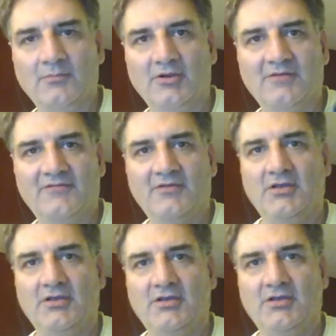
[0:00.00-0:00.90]
But of
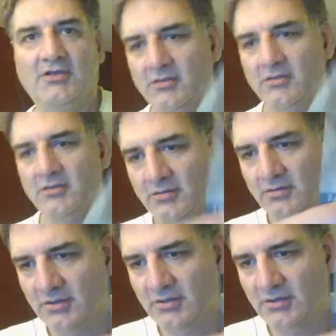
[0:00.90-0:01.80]
the
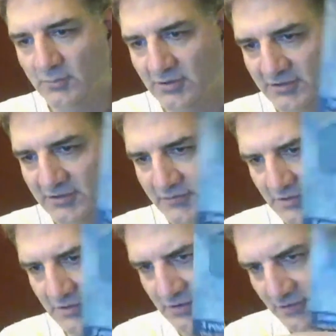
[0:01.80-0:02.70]
artwork in
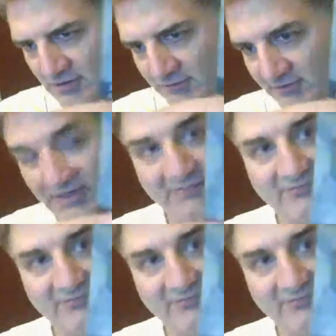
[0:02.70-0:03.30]
the other games.